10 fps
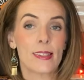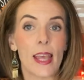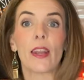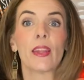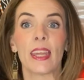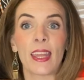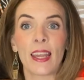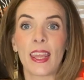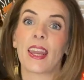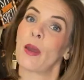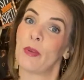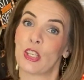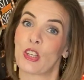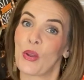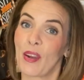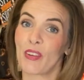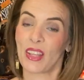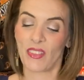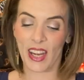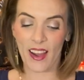settle in, and I'm gonna show you
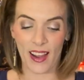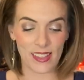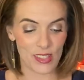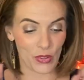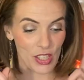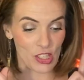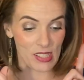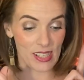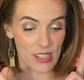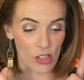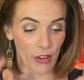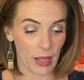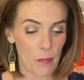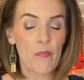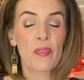everything that I got. So let's just get started.